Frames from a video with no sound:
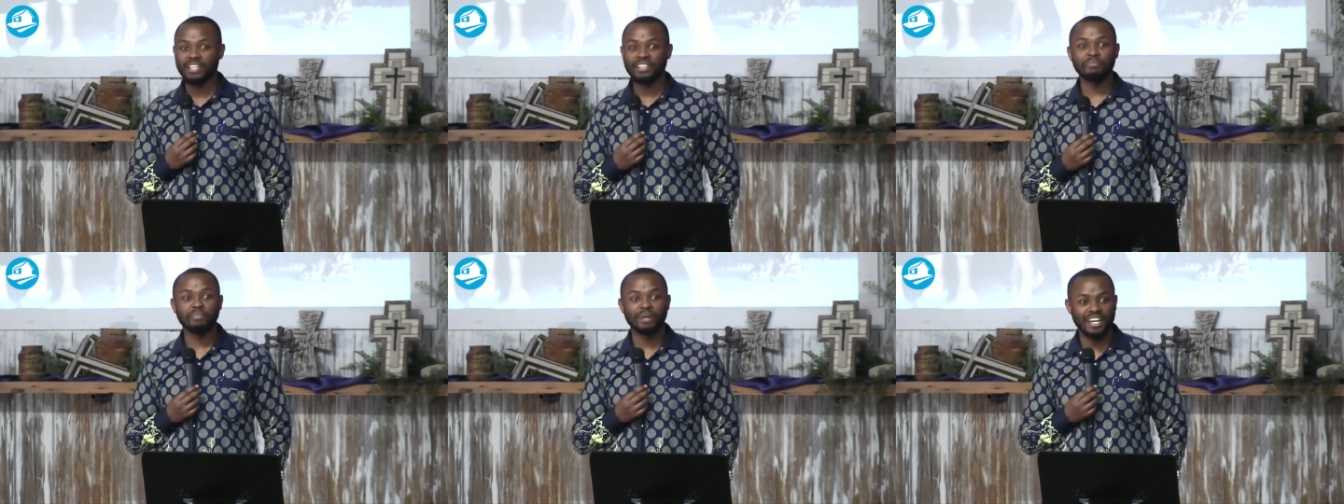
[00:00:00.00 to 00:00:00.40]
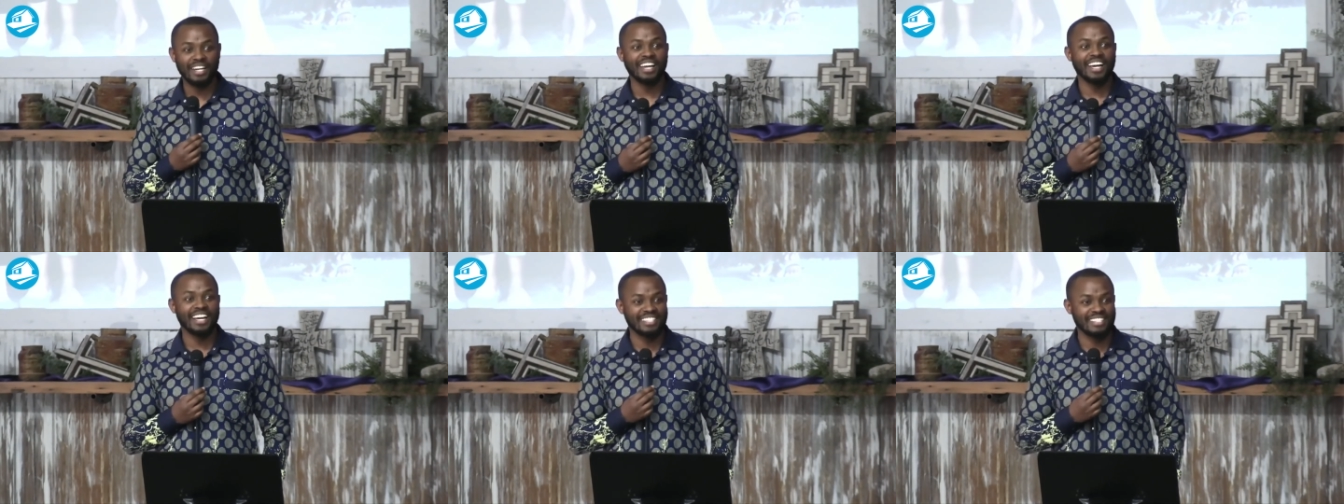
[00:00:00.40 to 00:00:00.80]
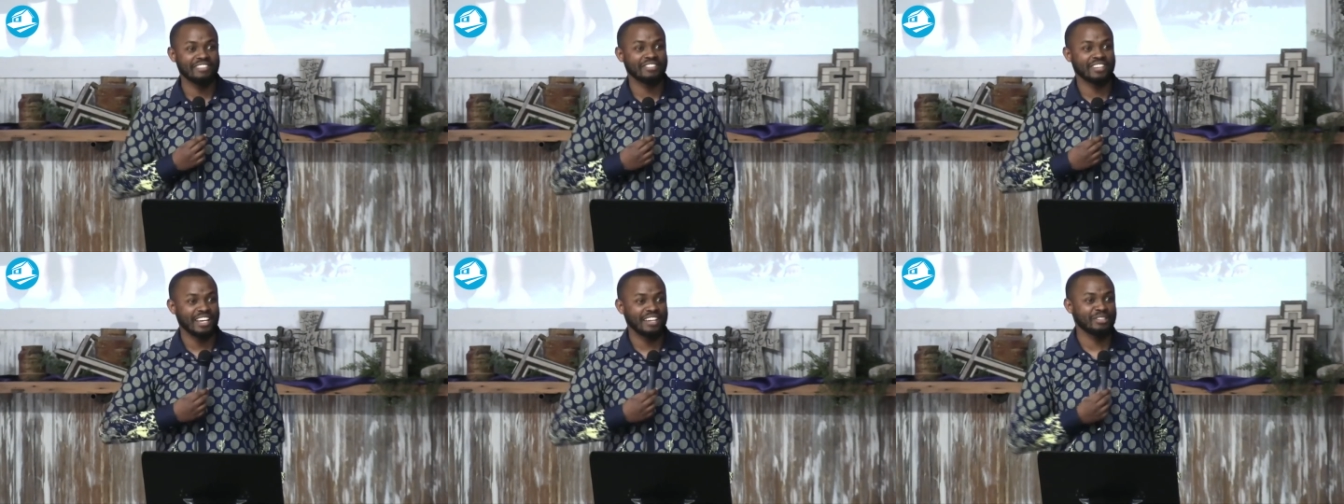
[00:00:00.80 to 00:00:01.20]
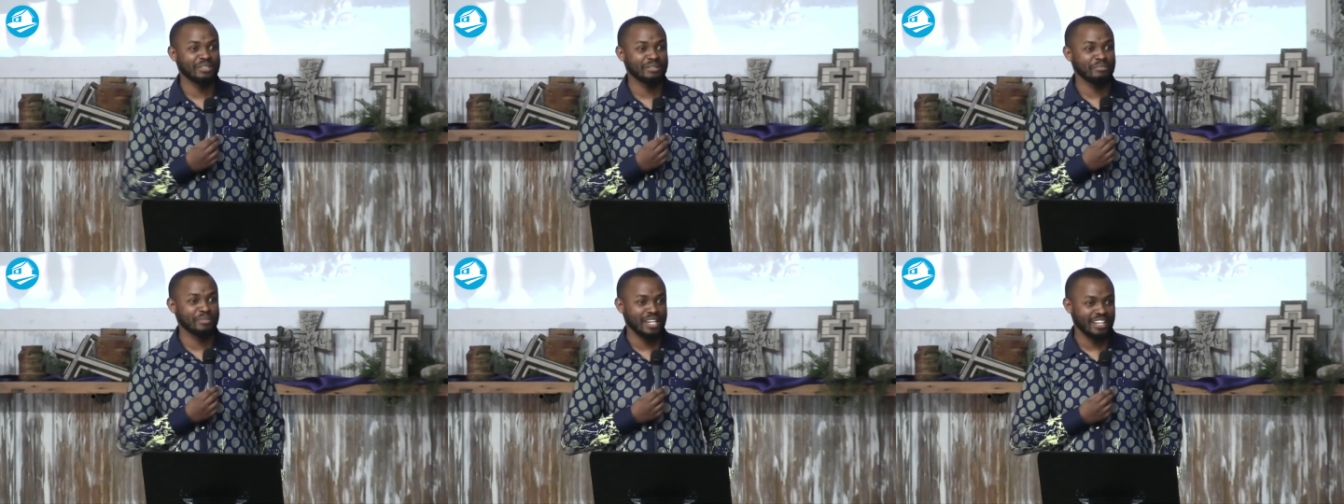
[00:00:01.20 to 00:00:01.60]
The bodyguards have got
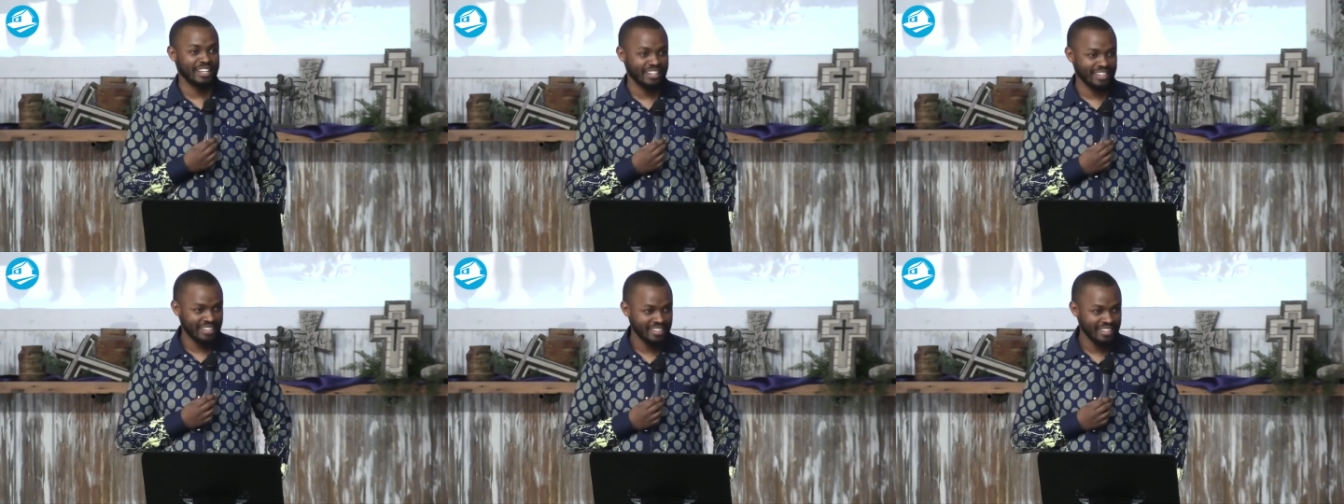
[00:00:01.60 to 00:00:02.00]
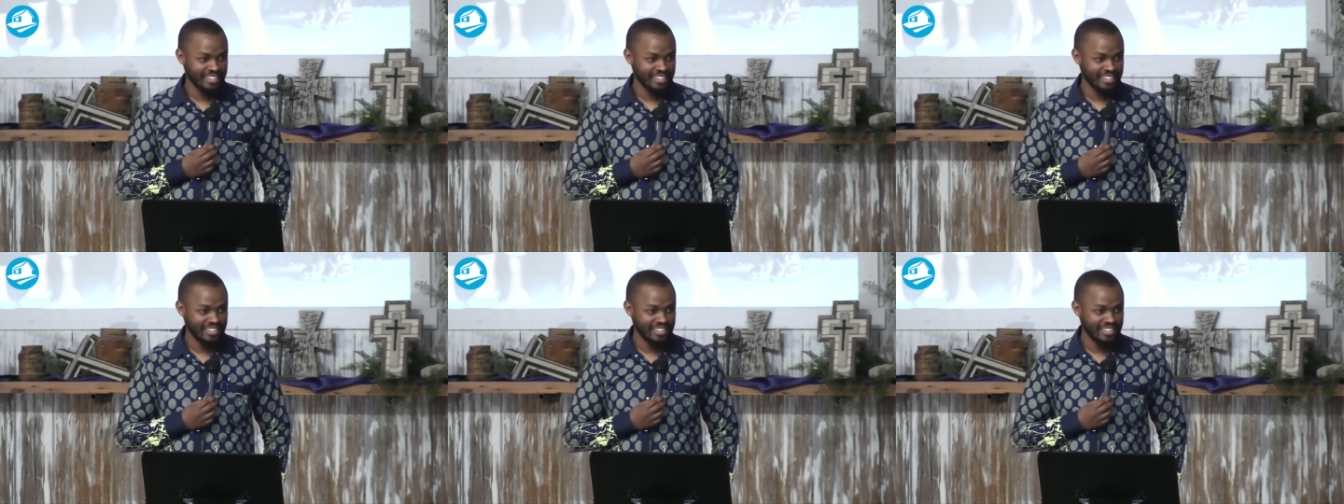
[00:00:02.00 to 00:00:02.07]
too many.